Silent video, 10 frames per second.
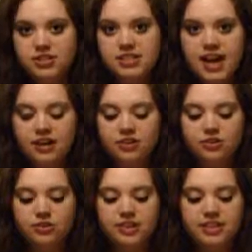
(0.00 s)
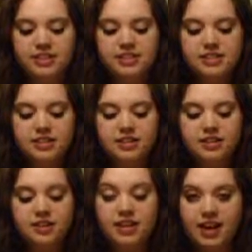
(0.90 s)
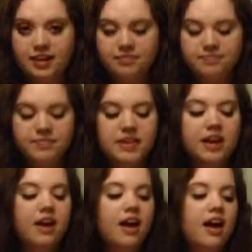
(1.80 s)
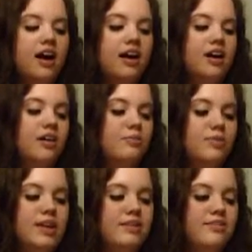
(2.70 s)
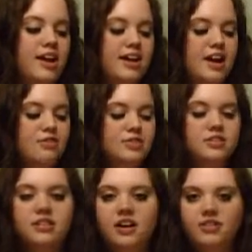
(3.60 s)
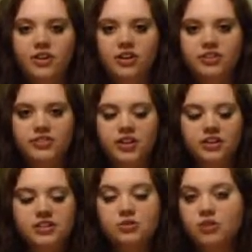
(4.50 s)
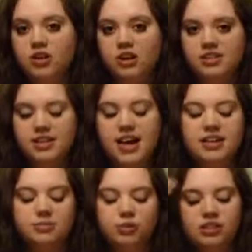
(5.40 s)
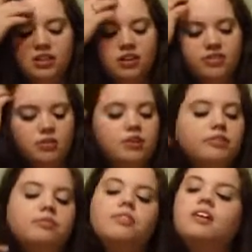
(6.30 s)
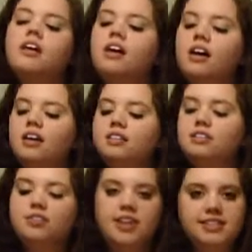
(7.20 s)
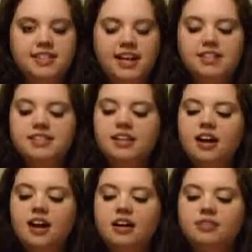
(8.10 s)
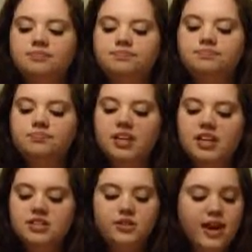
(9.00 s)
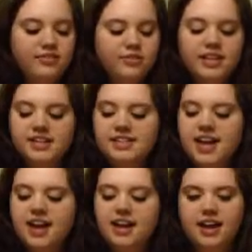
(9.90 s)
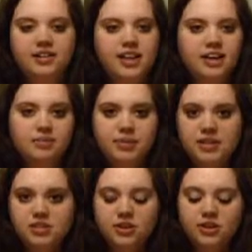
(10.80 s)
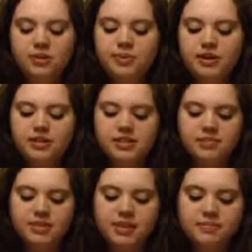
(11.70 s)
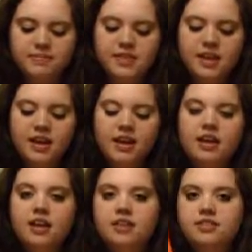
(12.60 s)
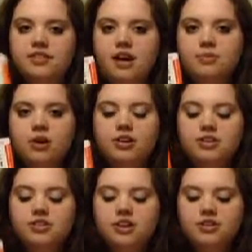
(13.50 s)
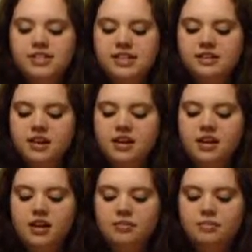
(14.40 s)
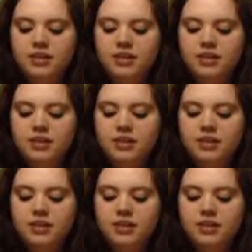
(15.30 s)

I just realized is a score sheet on the front and back of each page, which is super nice because in my original Scattergories game, we ran out of all of our